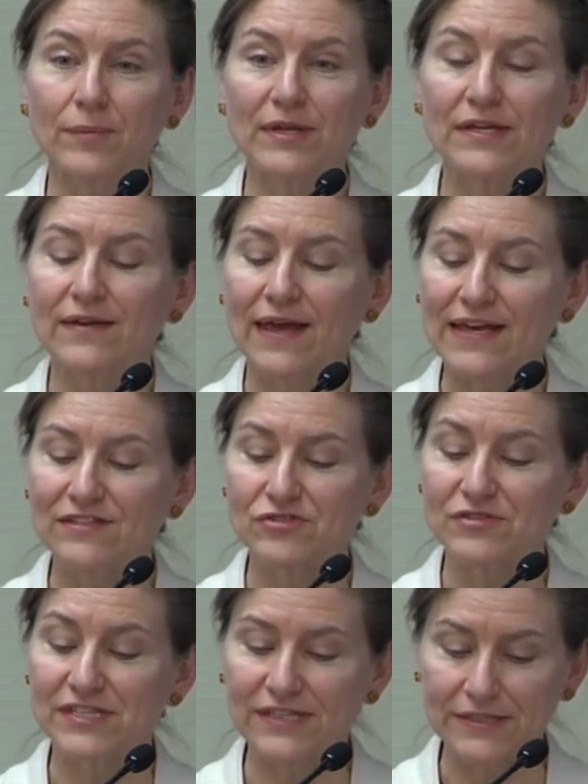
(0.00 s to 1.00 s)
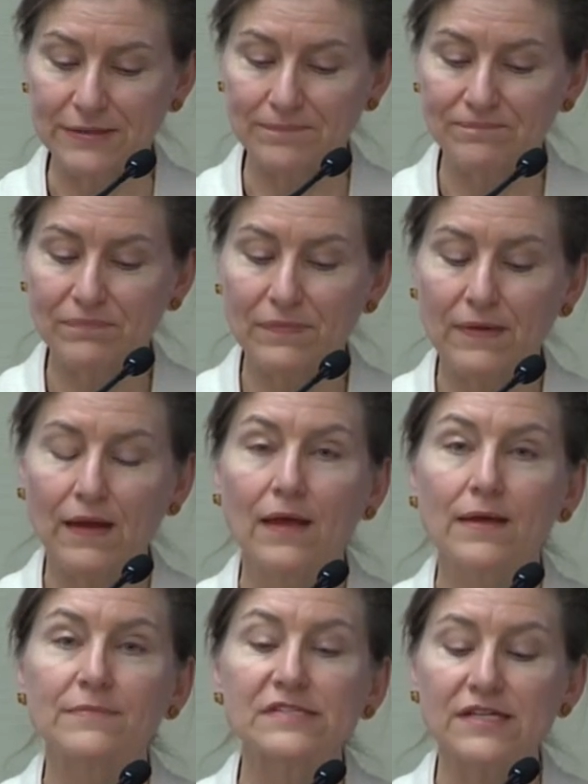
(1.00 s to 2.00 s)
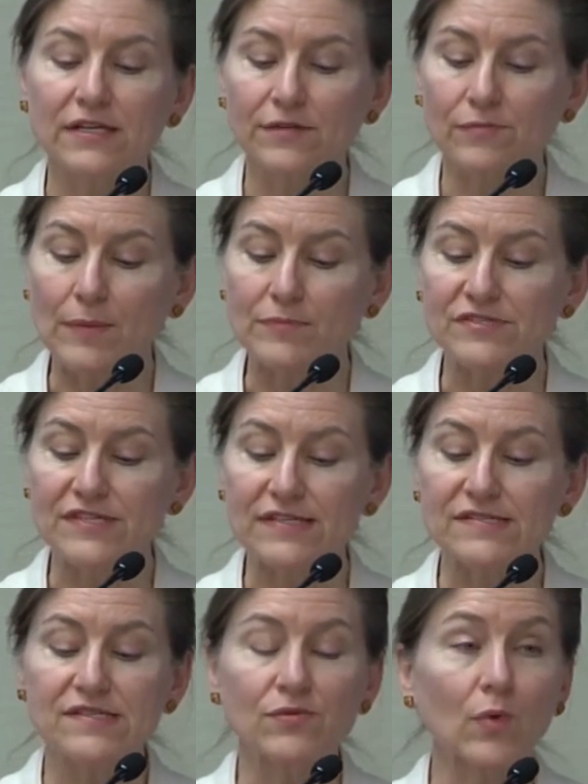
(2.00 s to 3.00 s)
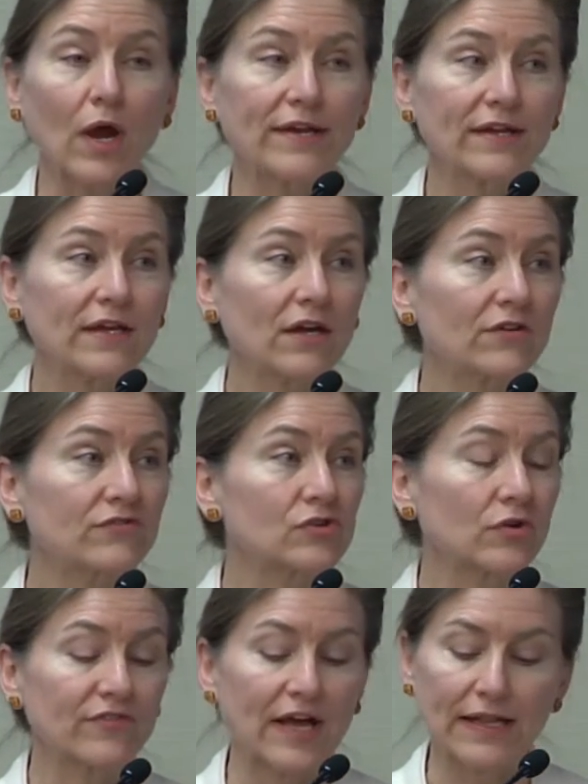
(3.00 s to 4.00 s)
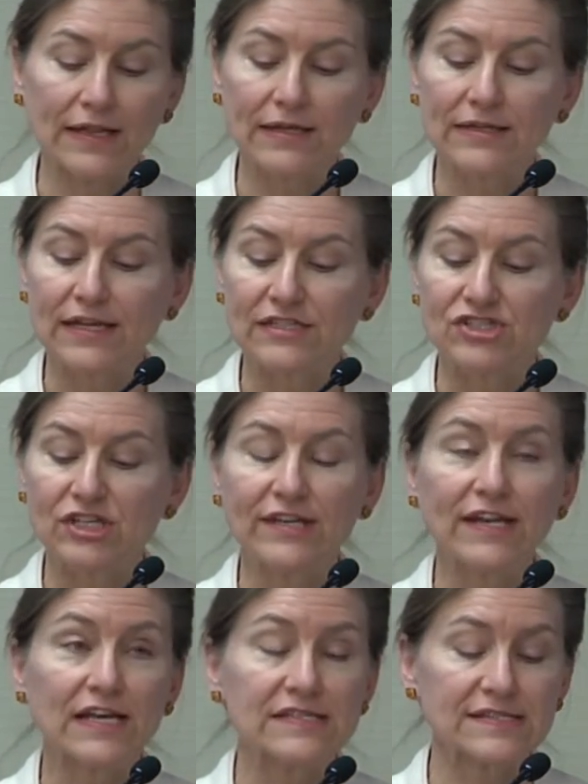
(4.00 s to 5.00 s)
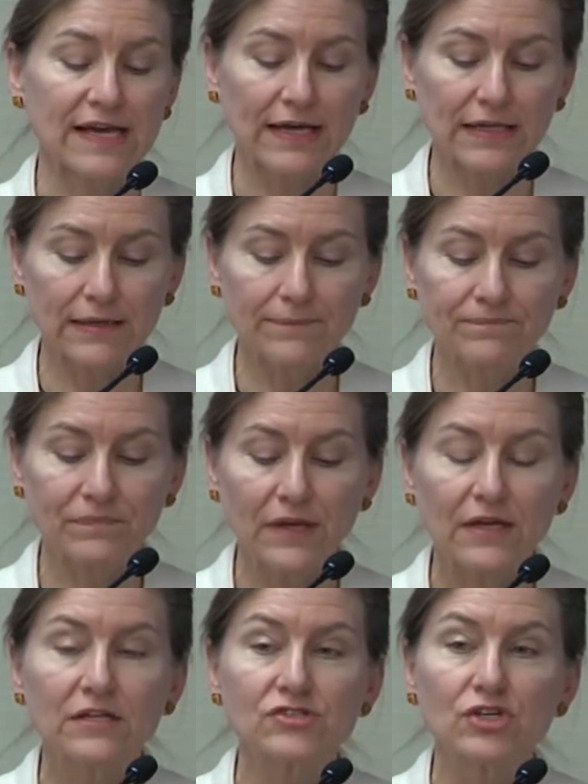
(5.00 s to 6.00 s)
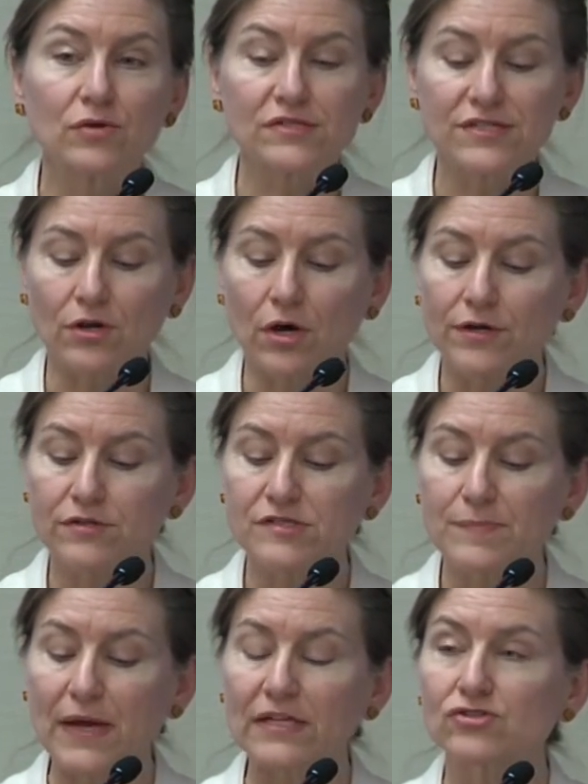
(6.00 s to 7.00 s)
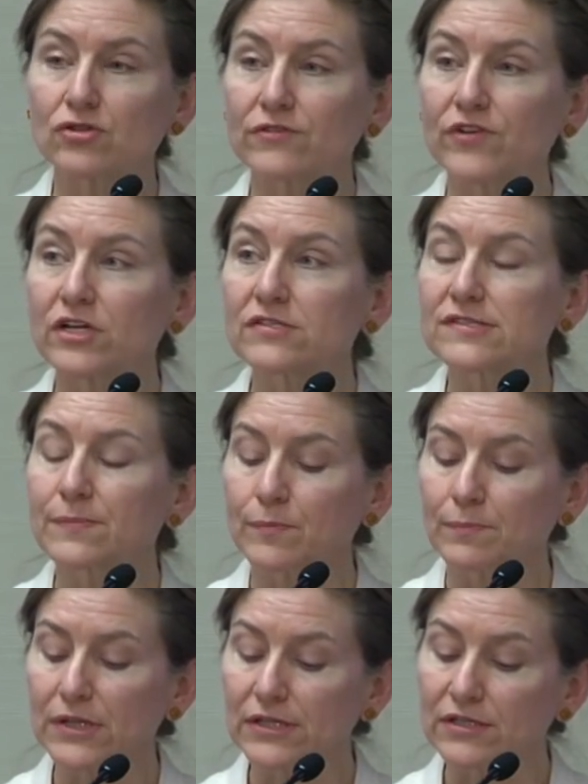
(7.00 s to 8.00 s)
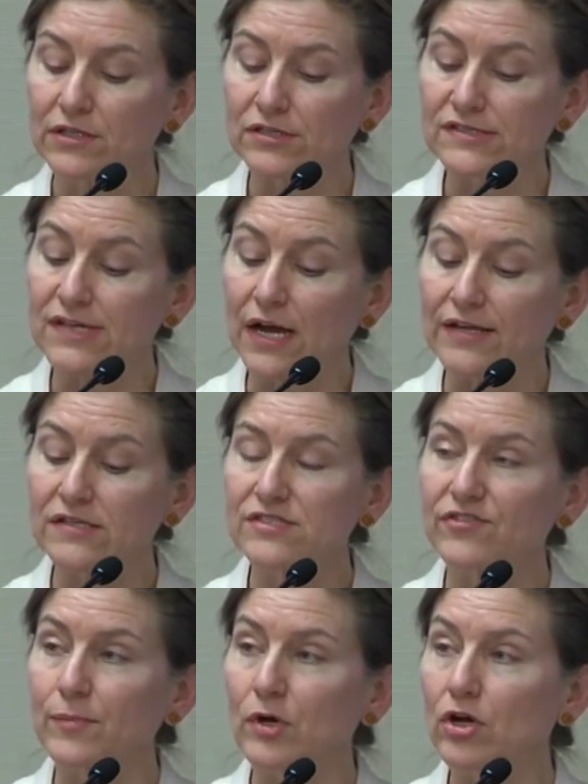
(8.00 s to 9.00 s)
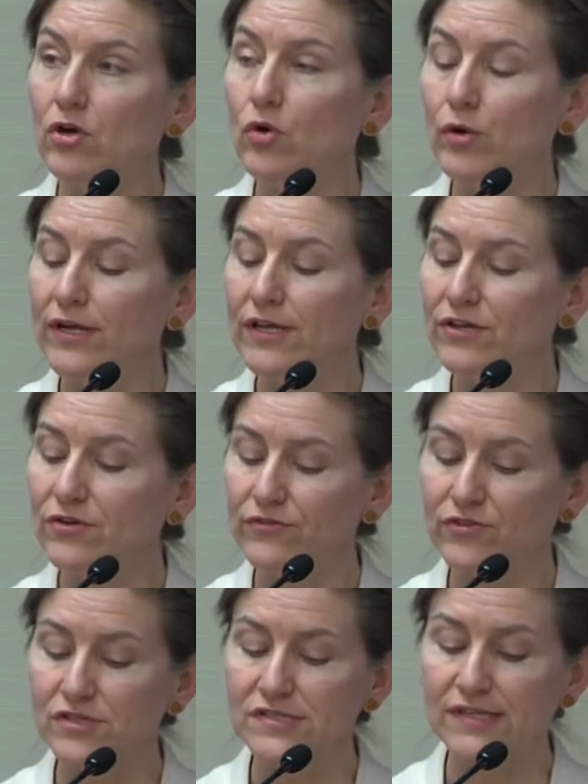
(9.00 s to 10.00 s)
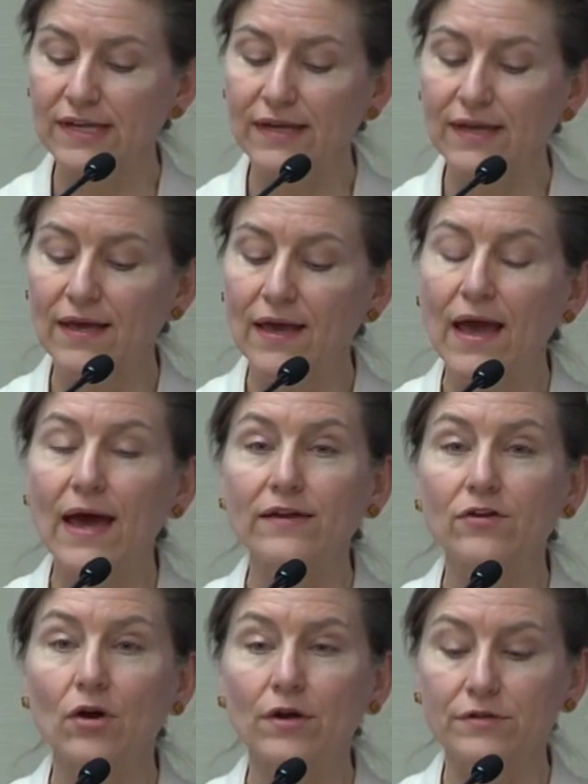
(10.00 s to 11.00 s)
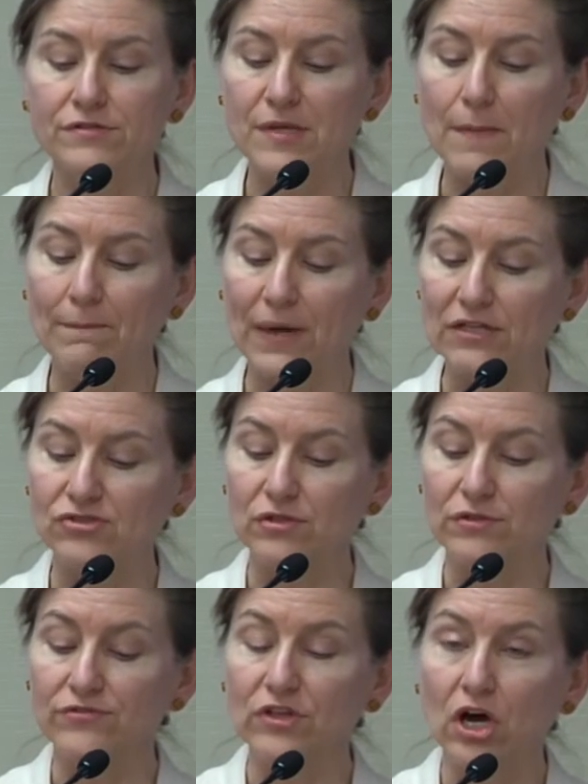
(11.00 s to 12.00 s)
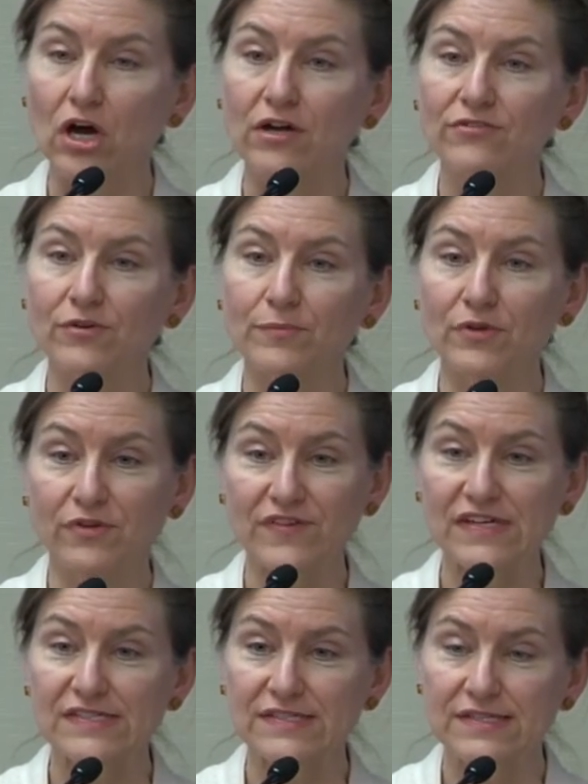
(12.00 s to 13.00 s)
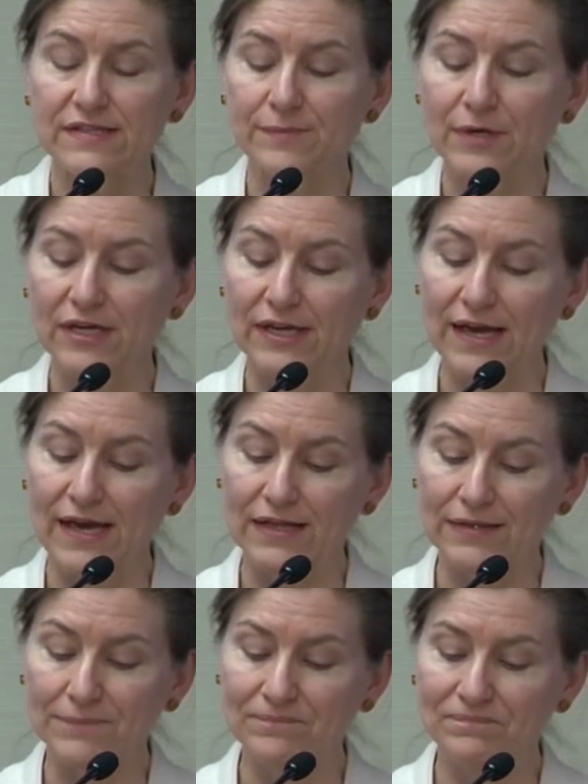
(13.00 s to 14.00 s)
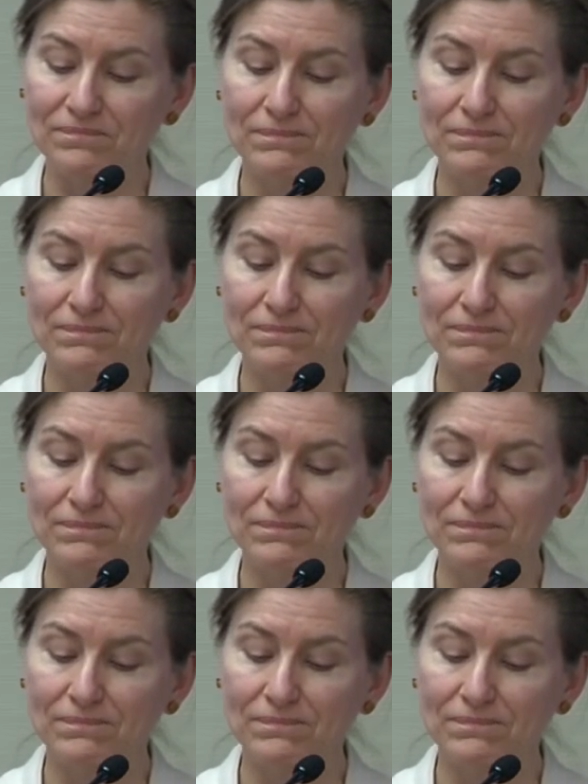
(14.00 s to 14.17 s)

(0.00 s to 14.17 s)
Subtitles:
of Women, Anju Dhillon. Ms. Dhillon represents the riding of Dorval-Lachine-LaSalle. She holds an Honours Bachelor of Arts in Political Science from Concordia University and an Honours Bachelor of Law from Université de Montréal.